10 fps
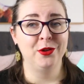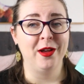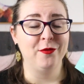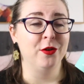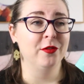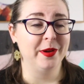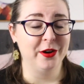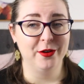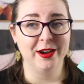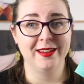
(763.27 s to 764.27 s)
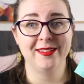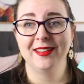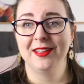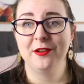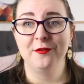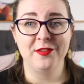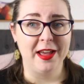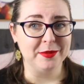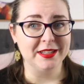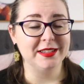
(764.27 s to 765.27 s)
You have overbearing
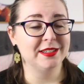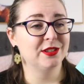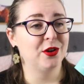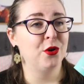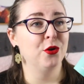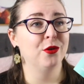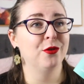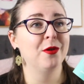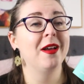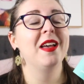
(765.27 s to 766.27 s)
families who